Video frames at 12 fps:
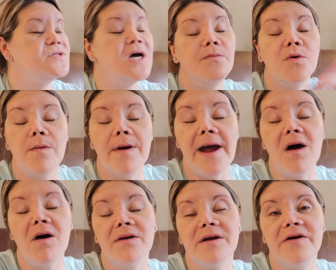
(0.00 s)
dump them
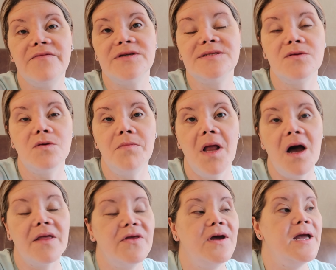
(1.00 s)
out of his little
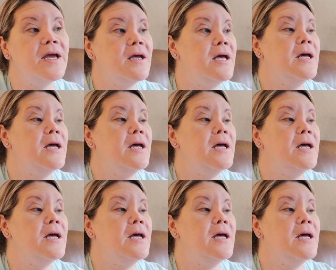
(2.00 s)
block thing.